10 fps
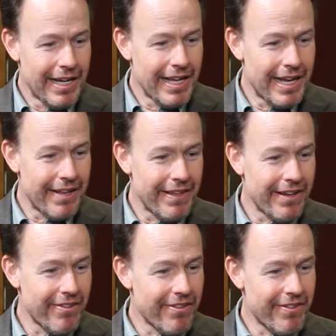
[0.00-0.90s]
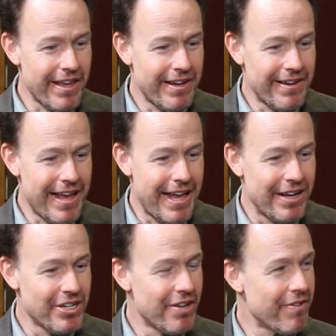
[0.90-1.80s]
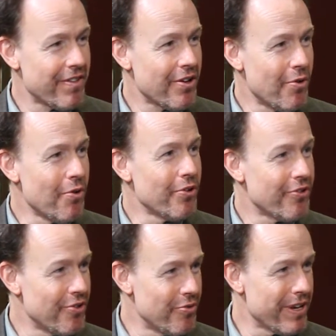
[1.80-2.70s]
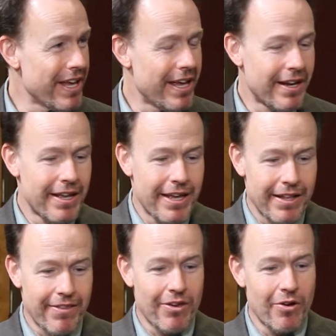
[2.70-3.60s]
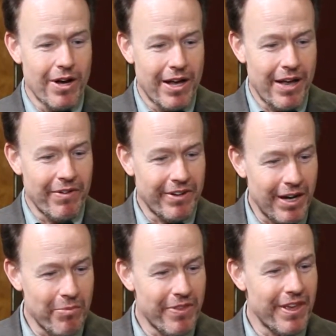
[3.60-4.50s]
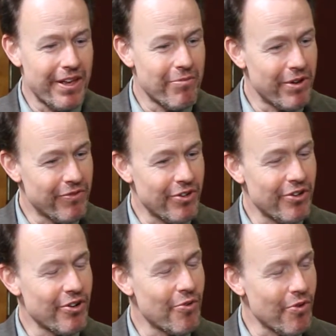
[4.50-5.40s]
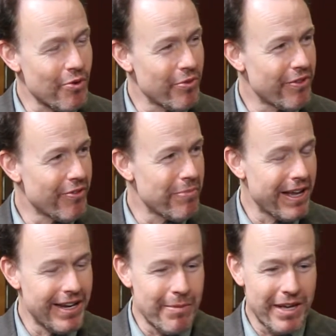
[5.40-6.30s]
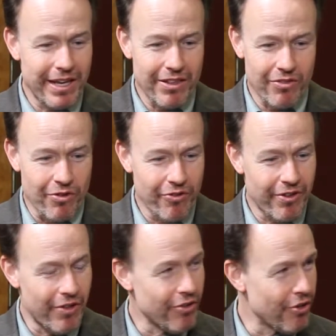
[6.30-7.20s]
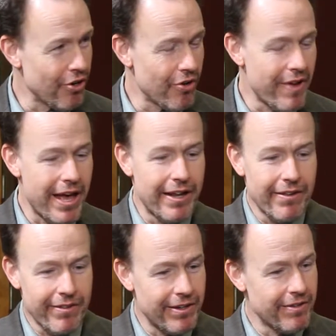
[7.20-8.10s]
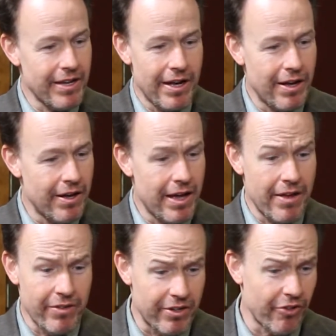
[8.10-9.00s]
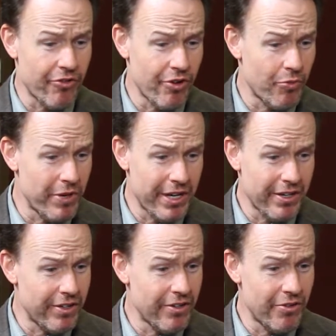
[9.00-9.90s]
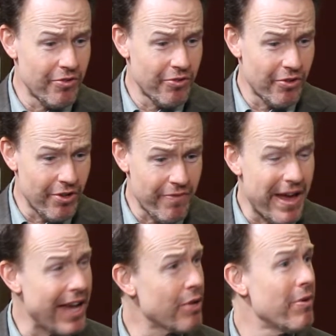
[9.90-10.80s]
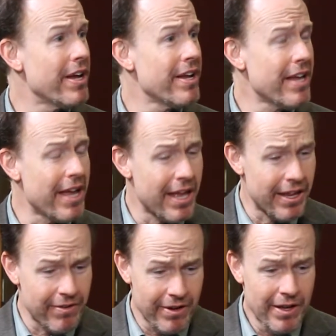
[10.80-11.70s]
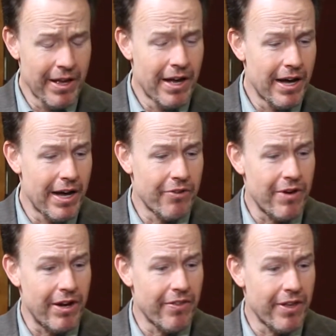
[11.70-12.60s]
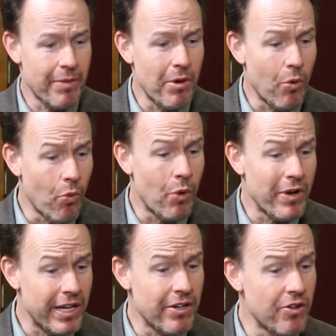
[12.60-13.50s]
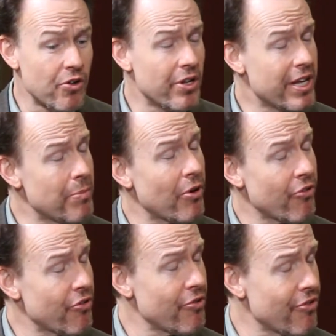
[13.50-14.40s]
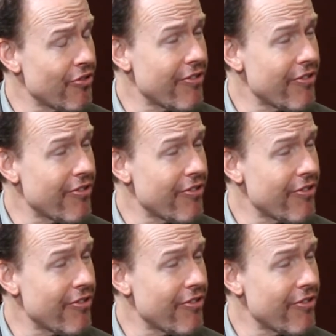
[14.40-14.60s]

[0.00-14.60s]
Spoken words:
Yeah, I think it's that adage, everything old is new again. And so every time we think we've turned a corner with this pandemic, it throws another curve at us. And as a district, we continue to evaluate and try to think about what we need to do to keep our students and